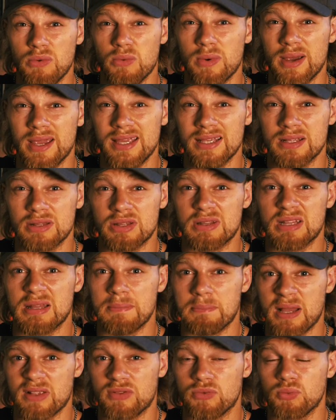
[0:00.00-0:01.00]
way is the
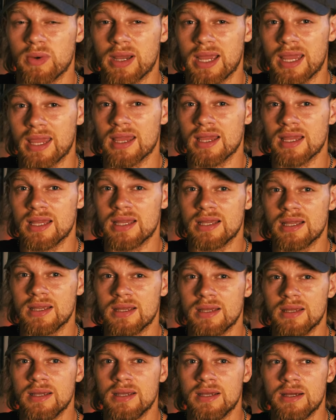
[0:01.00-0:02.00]
best way,
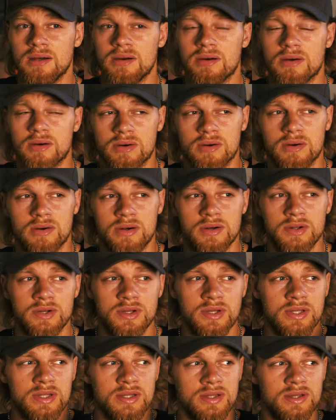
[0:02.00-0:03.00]
or
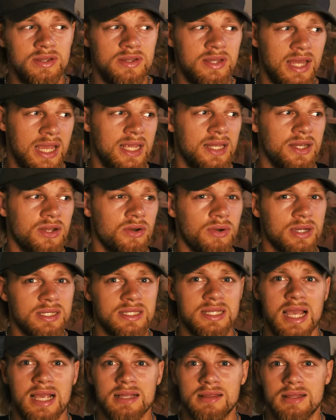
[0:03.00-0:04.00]
they know
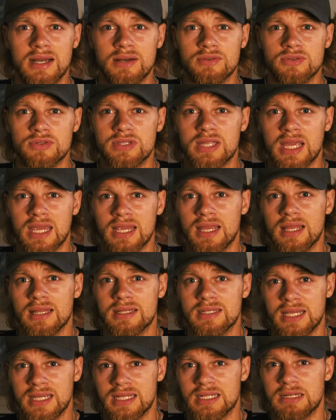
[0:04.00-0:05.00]
exactly how to
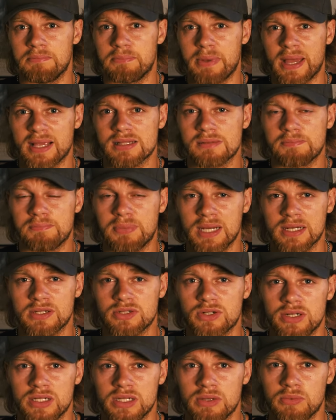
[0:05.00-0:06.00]
take the best
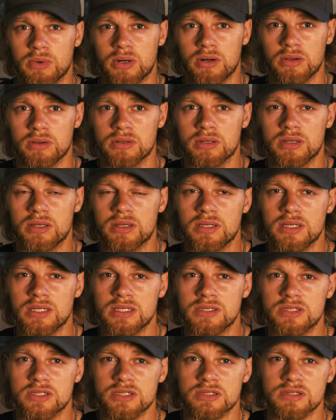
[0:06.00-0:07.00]
picture in the world.
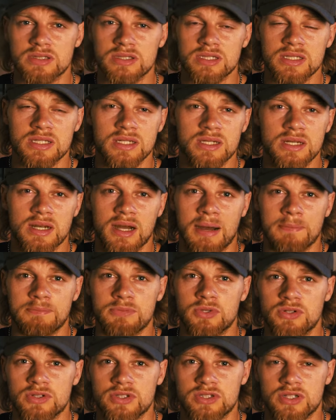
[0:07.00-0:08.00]
It's just up
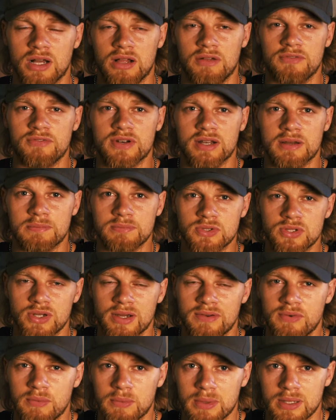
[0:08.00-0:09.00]
to yourself and up to
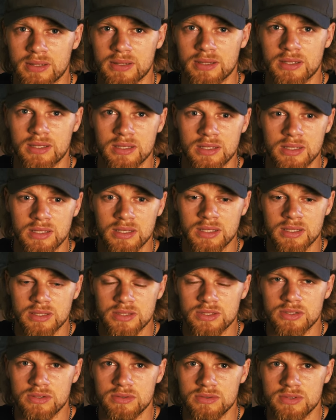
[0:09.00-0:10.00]
everyone
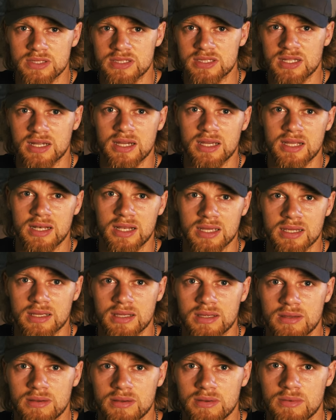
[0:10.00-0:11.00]
to decide
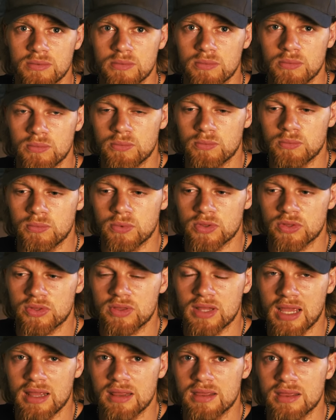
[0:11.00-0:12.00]
like what
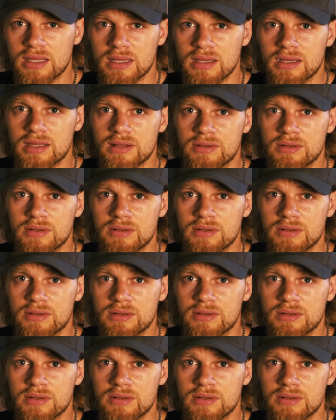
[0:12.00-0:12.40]
they think